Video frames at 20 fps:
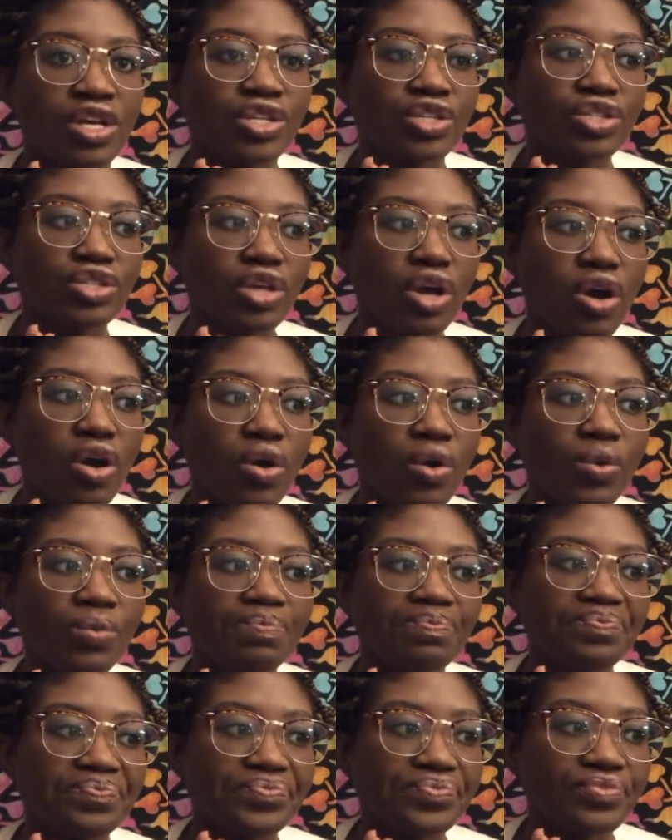
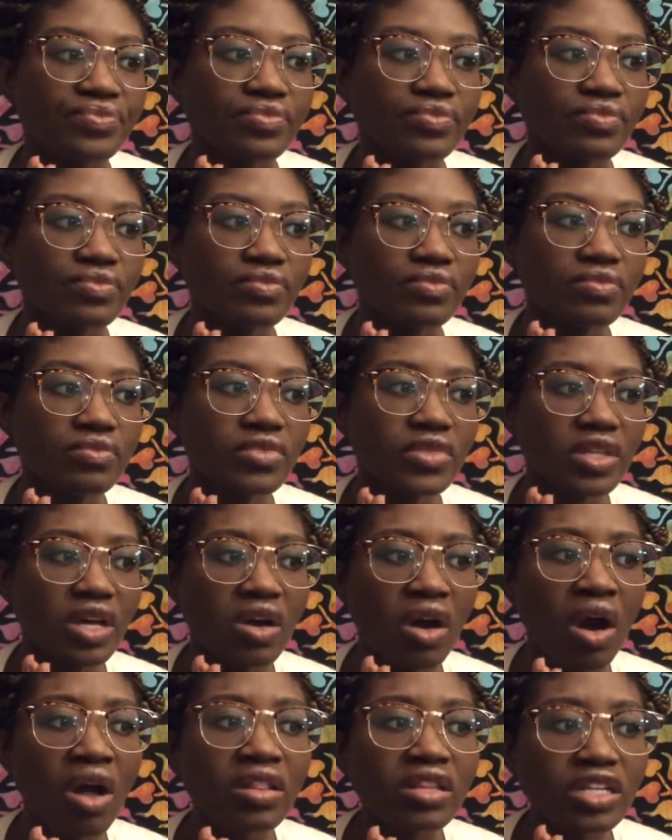So
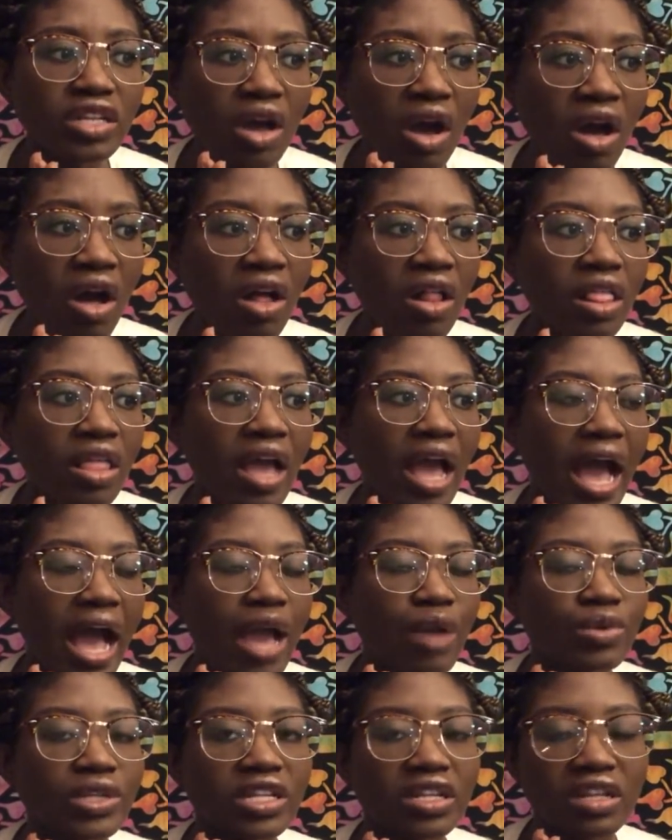all in all,
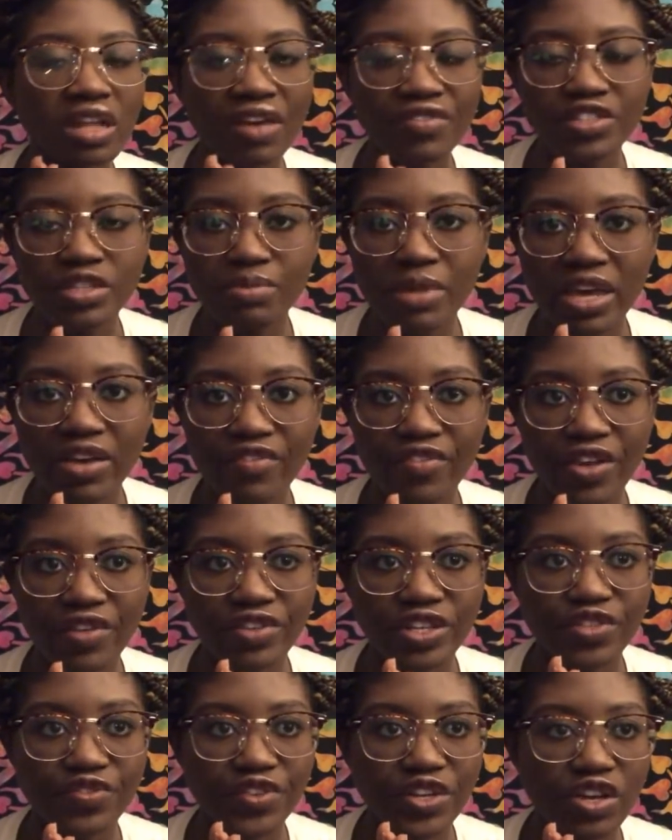I would love to make a
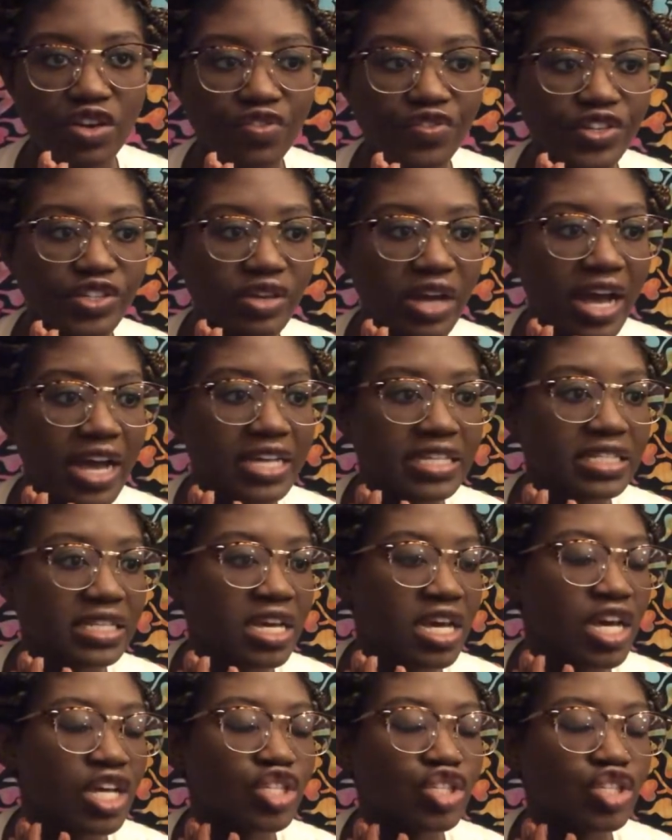favorites video for you guys.